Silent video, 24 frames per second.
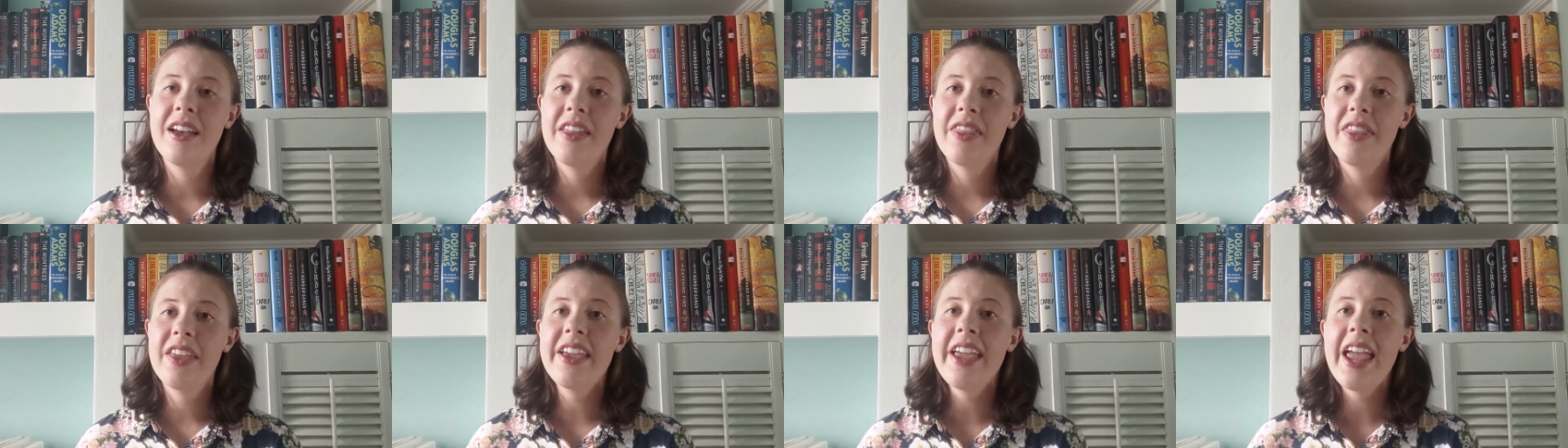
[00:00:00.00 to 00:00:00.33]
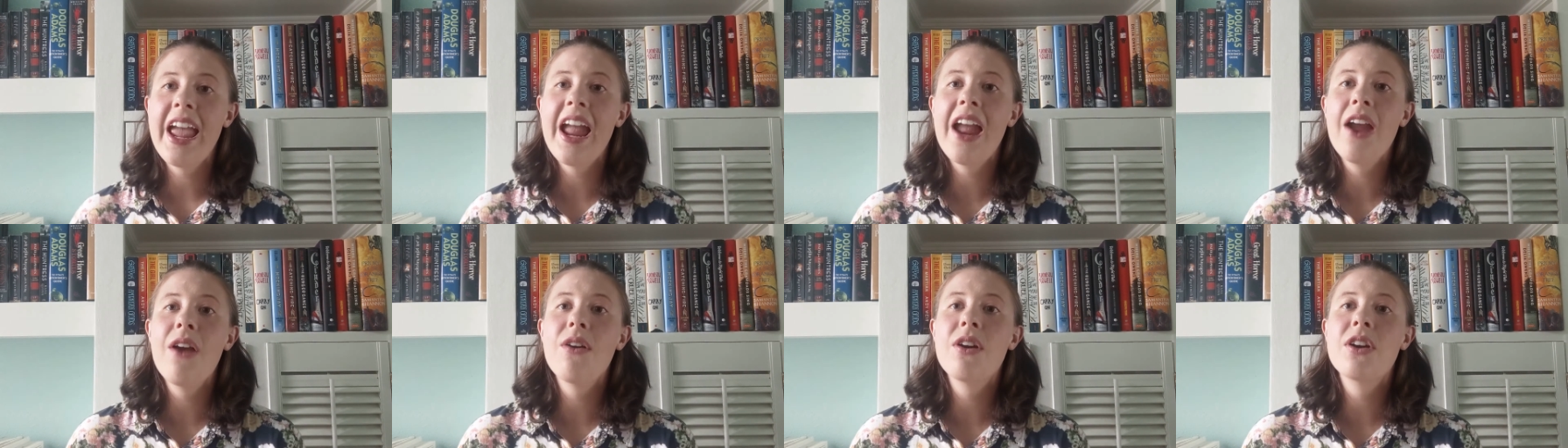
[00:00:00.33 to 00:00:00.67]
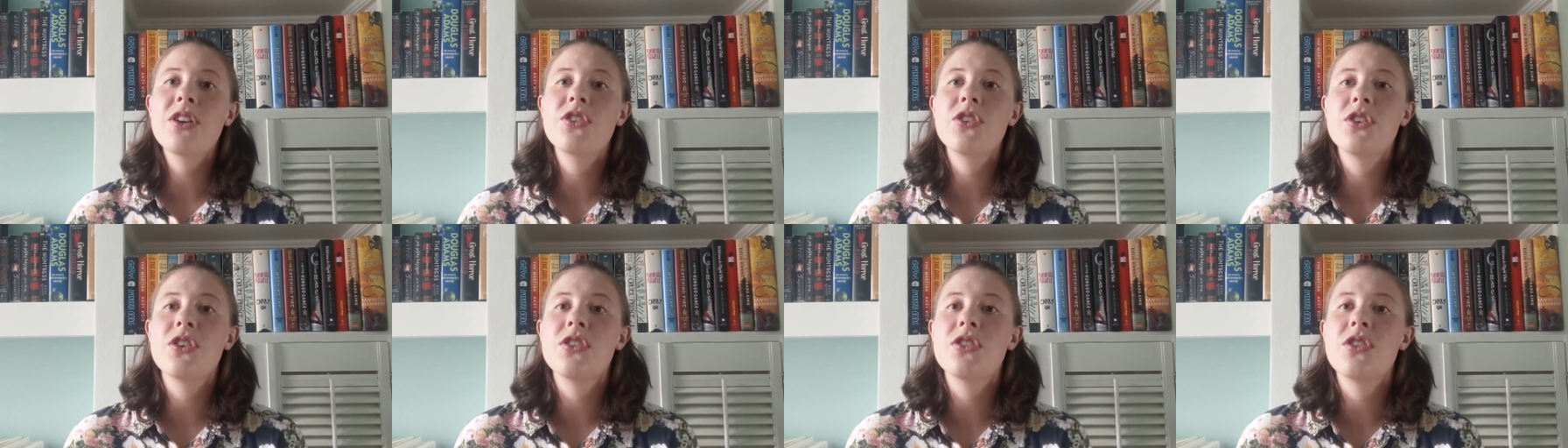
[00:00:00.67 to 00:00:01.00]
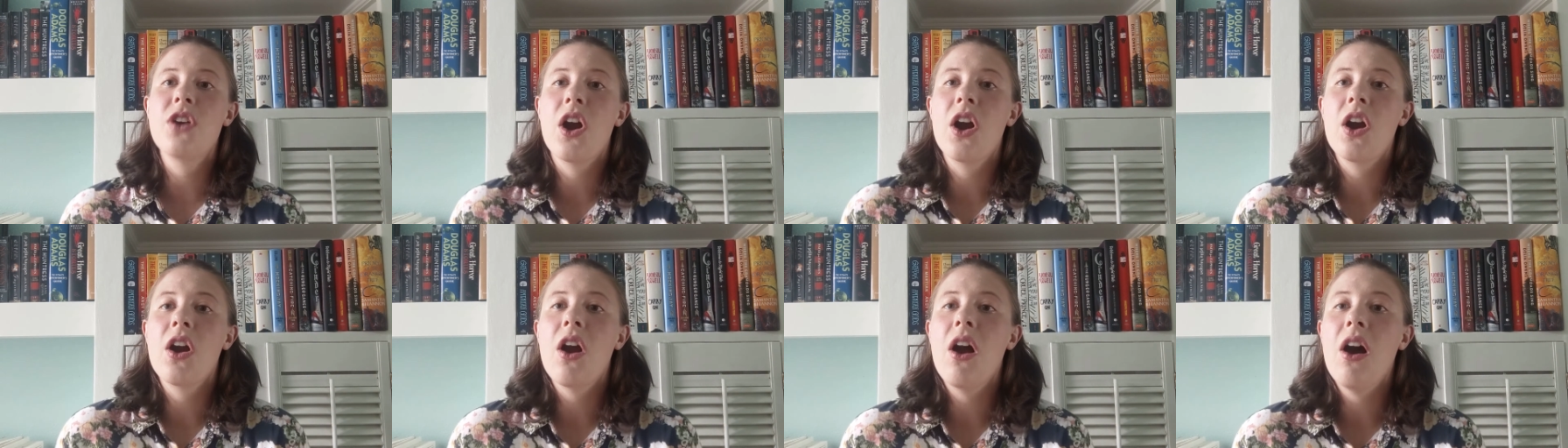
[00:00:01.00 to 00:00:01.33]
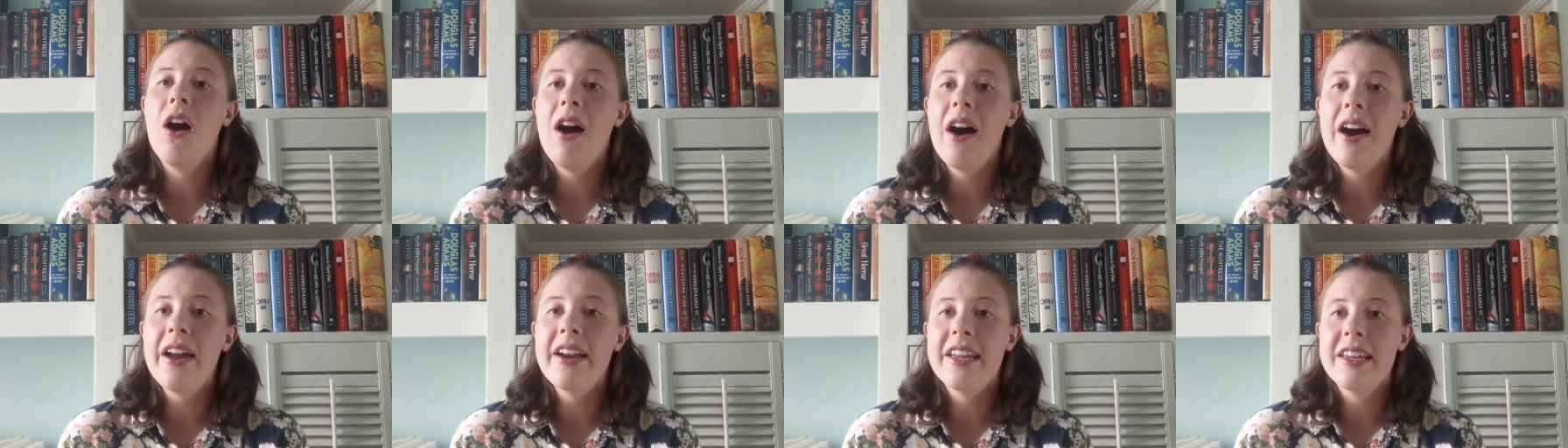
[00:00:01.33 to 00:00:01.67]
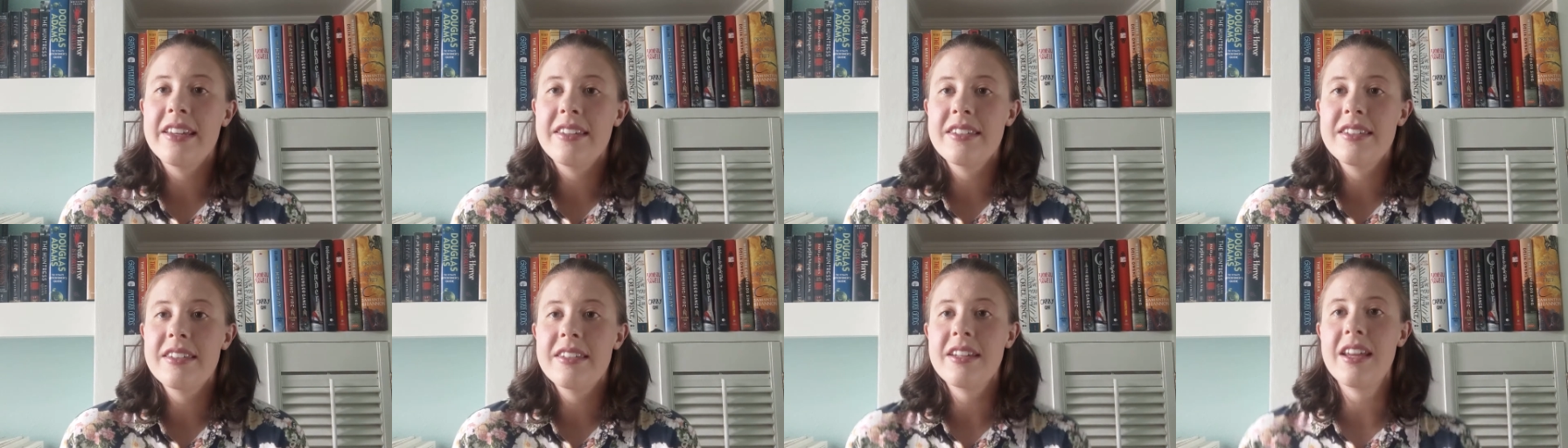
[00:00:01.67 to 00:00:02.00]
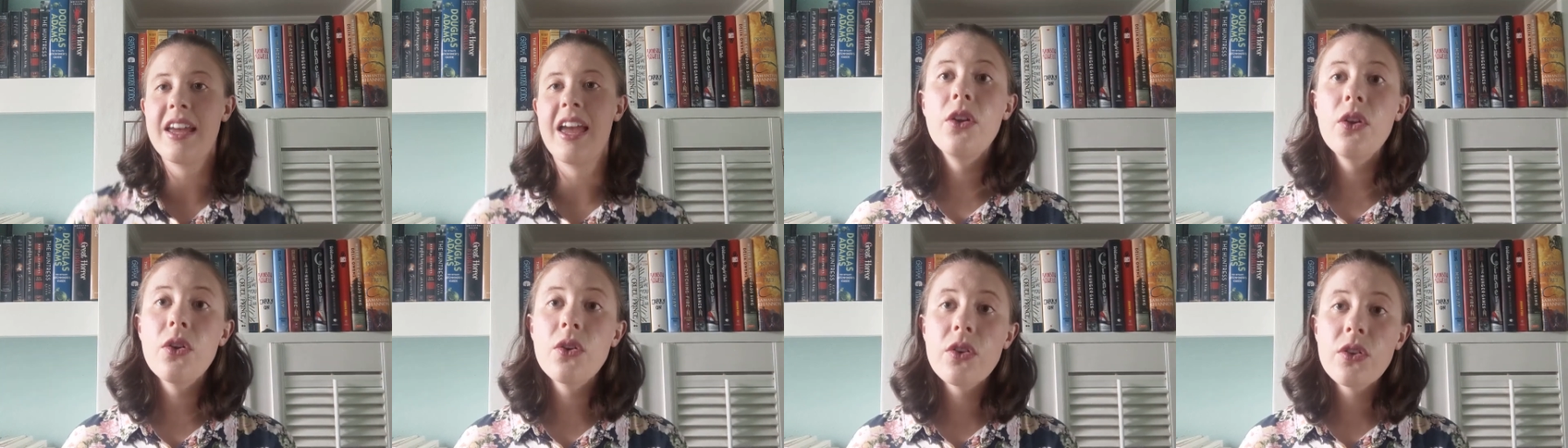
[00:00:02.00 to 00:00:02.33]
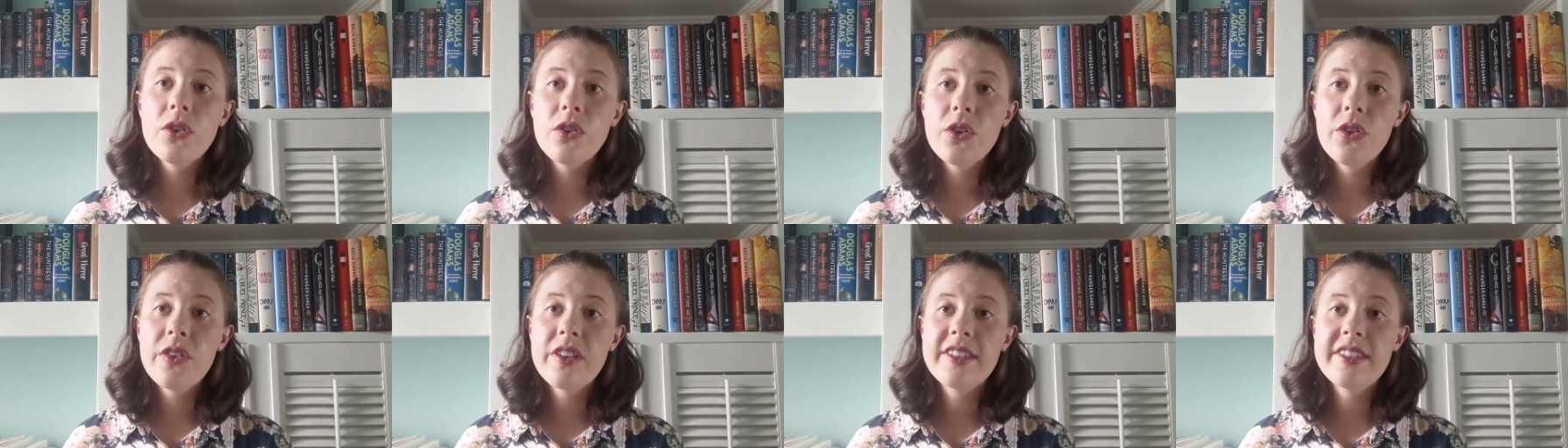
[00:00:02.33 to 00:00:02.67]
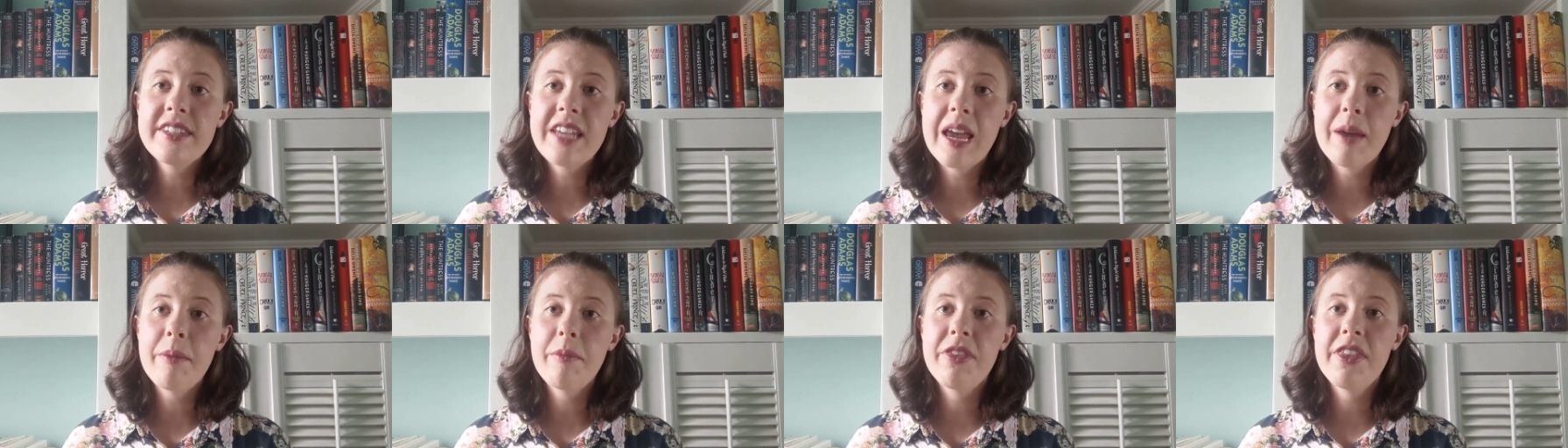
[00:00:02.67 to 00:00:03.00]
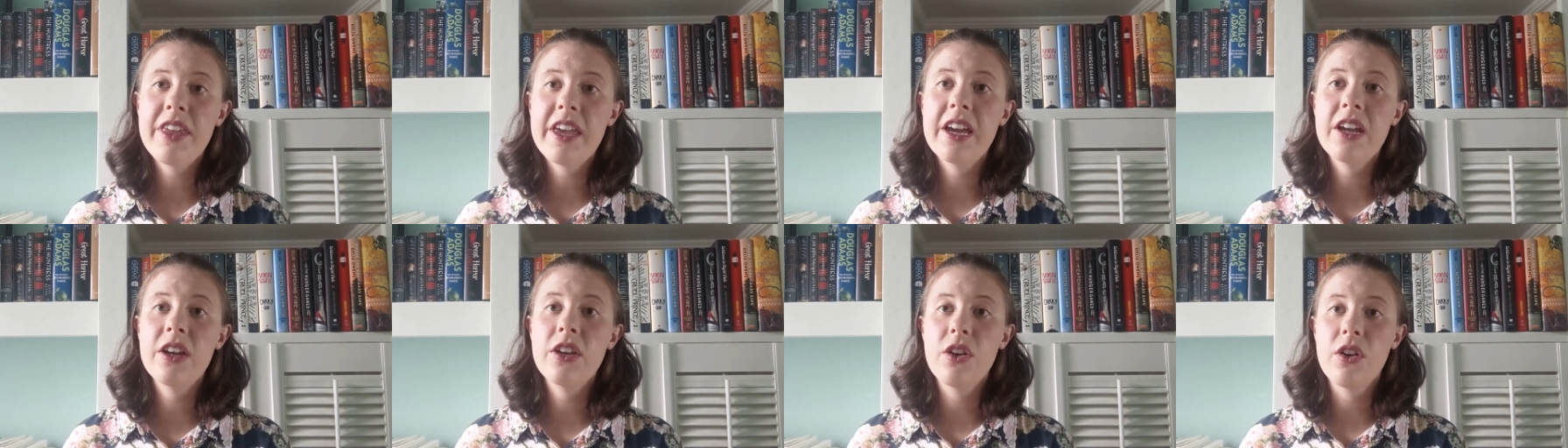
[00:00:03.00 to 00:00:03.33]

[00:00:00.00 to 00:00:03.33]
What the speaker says: The characters are honest. You can do the same thing in